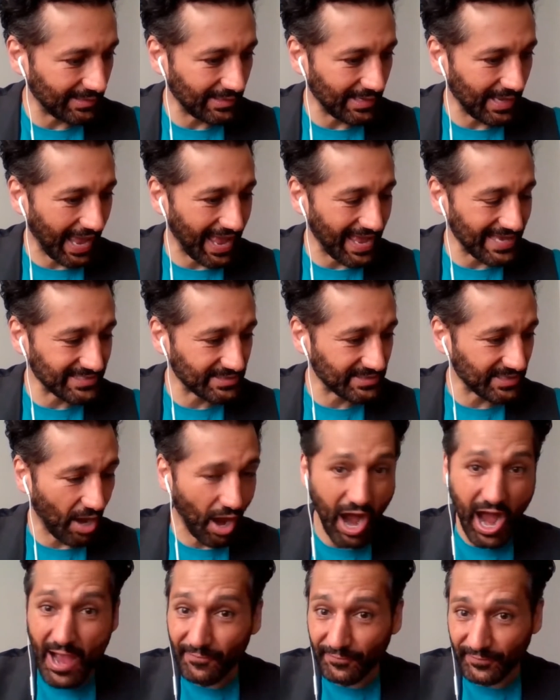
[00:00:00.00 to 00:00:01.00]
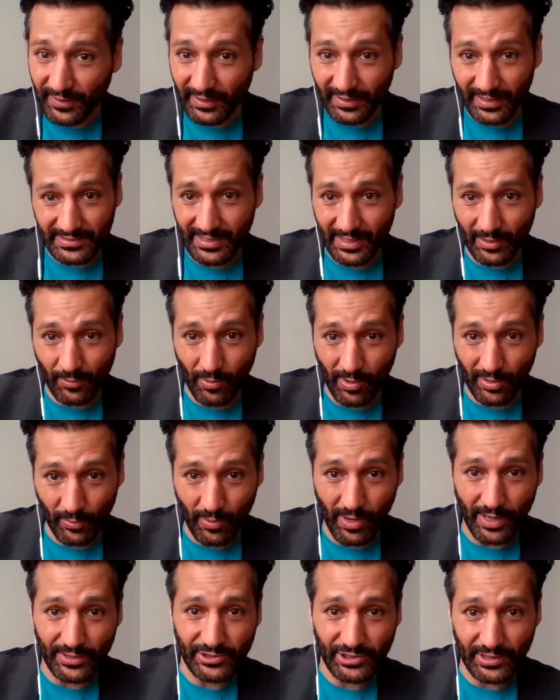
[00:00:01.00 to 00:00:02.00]
as often as they want to
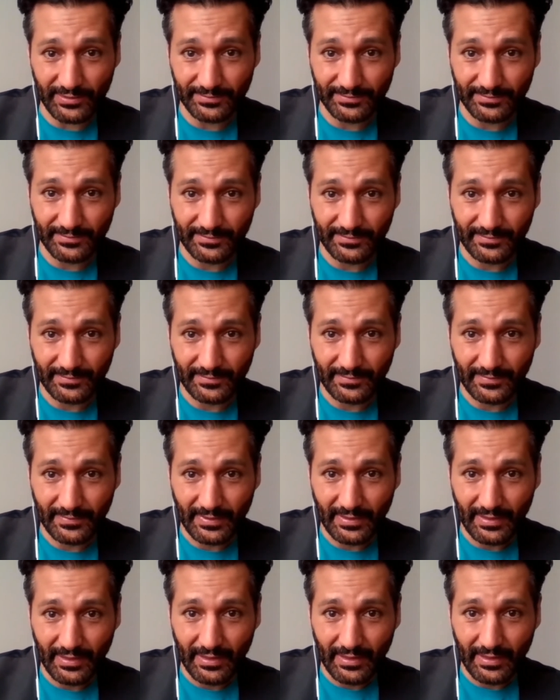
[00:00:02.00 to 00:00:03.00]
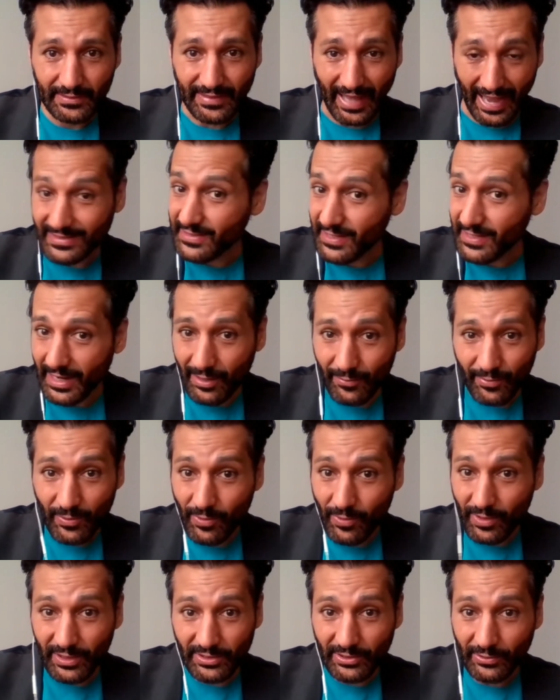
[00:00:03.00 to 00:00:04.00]
watch it. That's how we
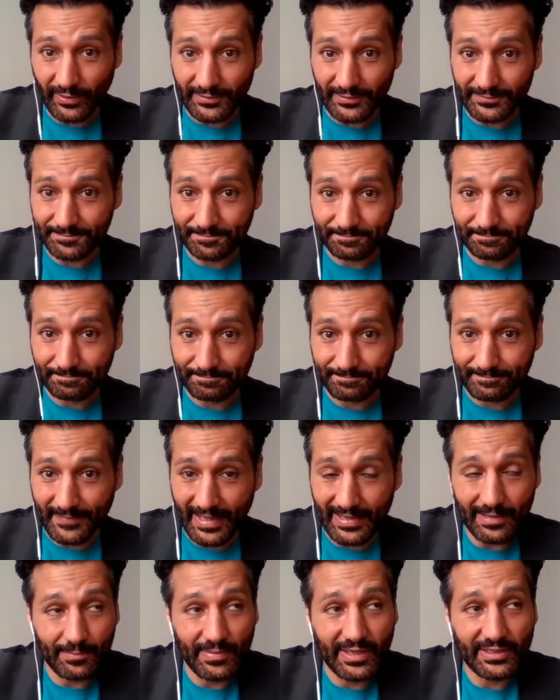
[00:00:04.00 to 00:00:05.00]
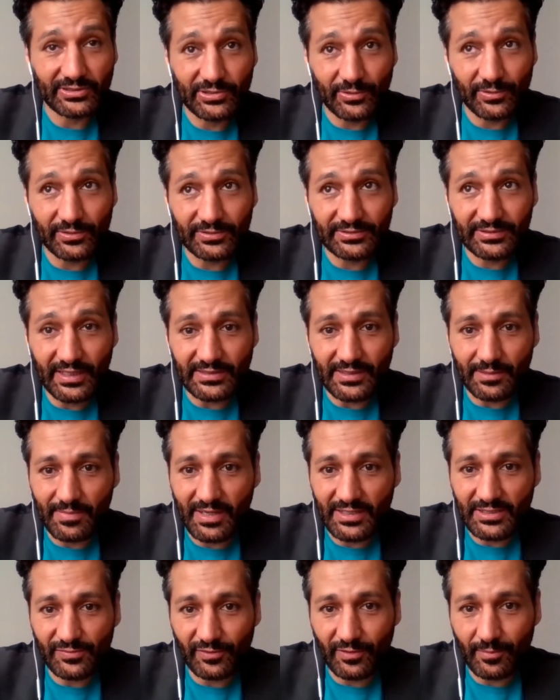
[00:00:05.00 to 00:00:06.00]
want to do it. And it makes total sense. It
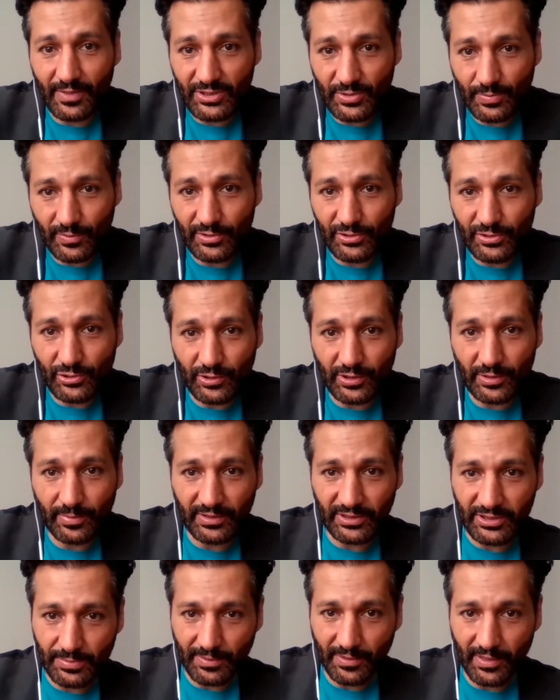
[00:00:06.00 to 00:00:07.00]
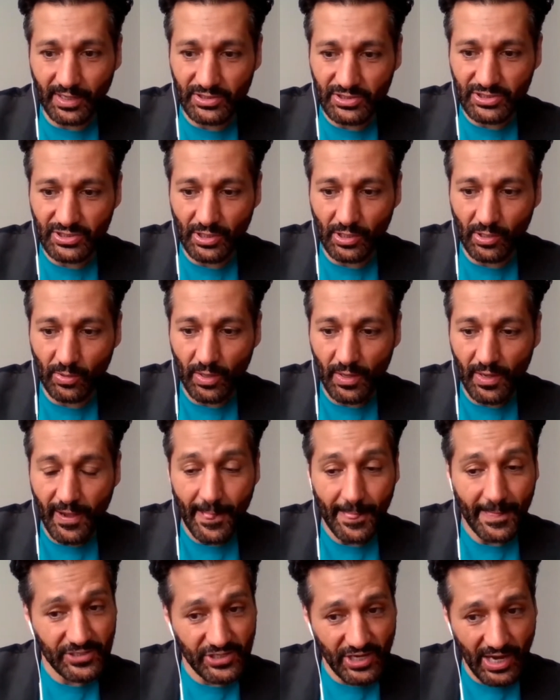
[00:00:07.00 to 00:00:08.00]
makes for a much more enjoyable experience. So
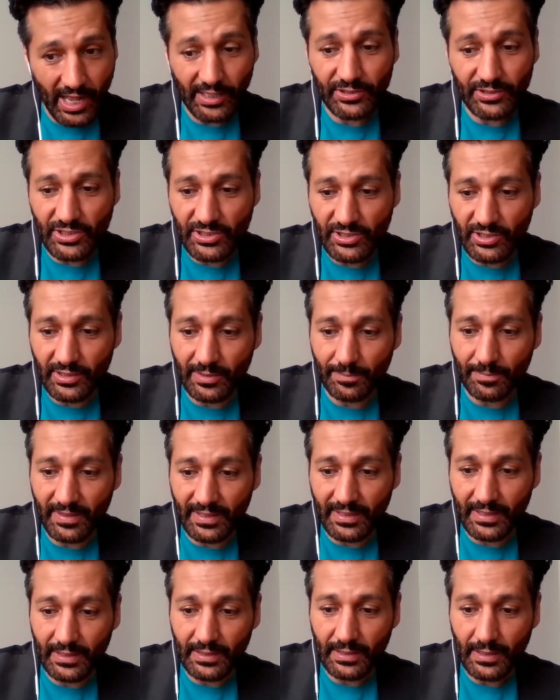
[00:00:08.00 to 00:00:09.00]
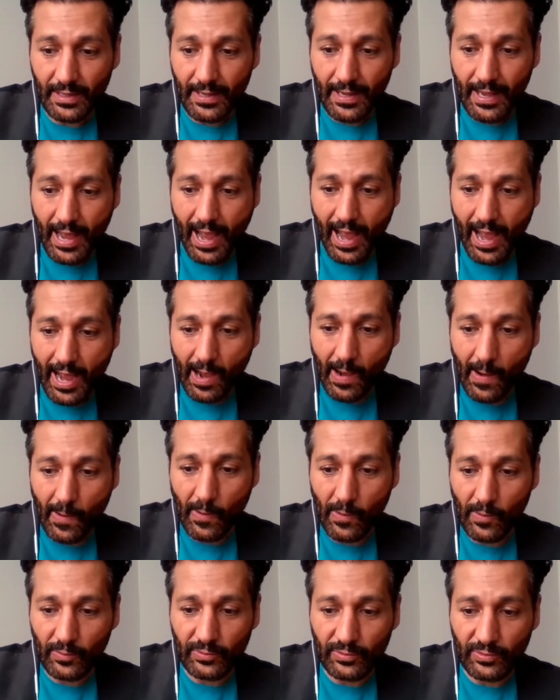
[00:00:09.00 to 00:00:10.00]
the challenge is going to be,
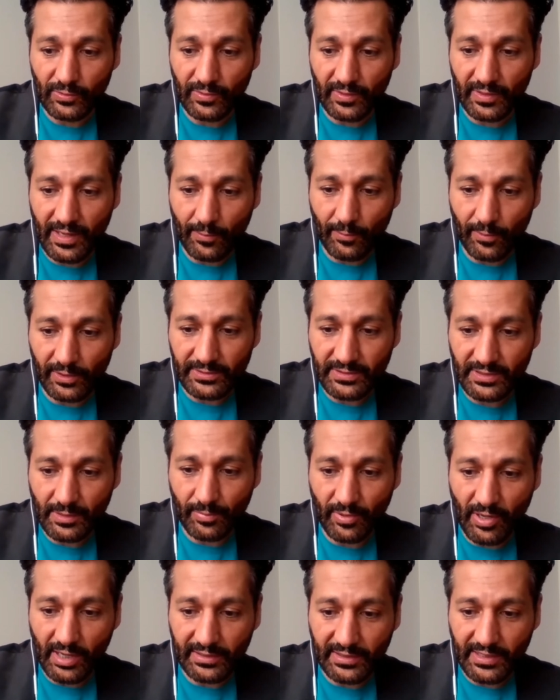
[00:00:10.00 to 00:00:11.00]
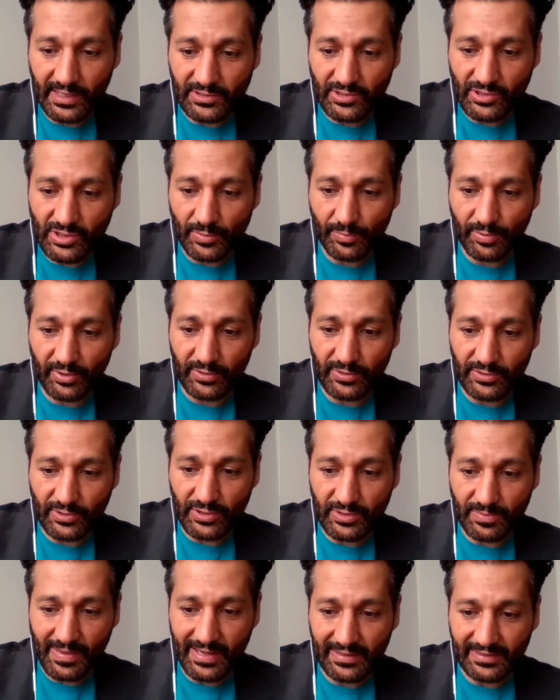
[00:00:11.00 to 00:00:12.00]
how do the networks and the broadcasters and producers
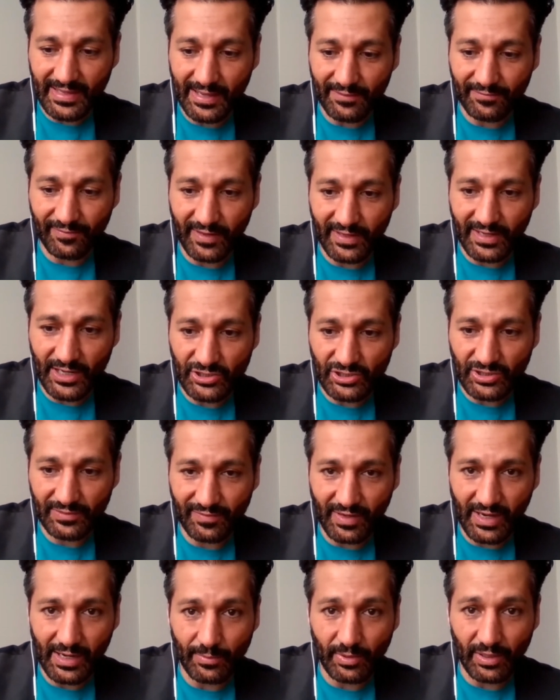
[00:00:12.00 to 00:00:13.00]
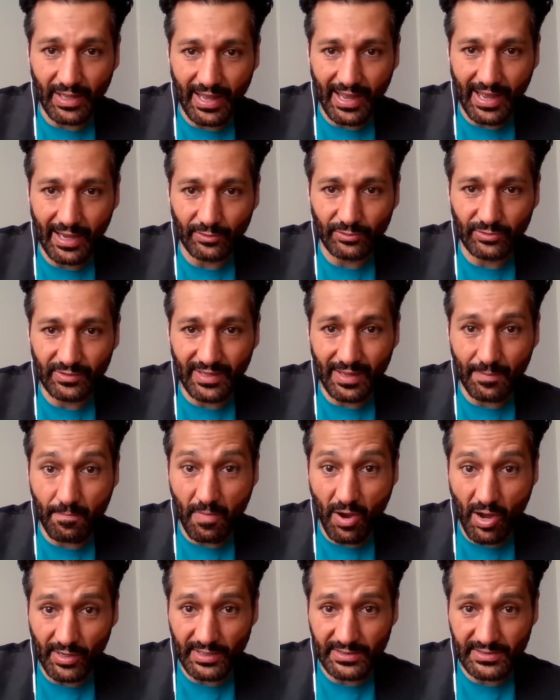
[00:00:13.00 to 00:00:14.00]
make that financially viable? How do they
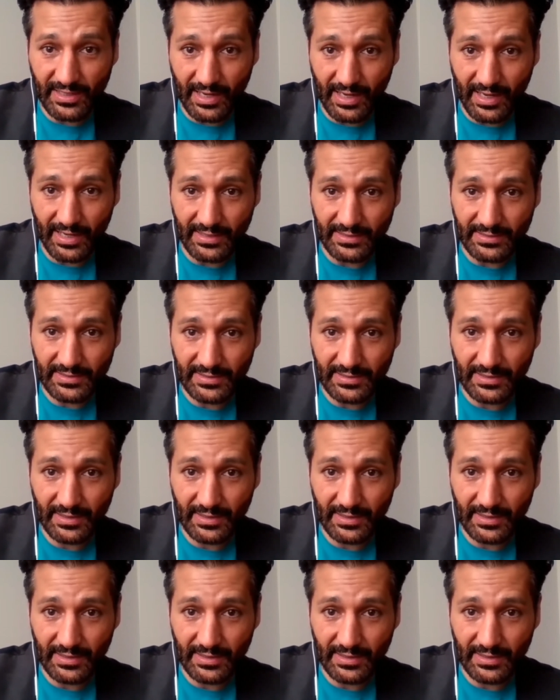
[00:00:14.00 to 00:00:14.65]
monetize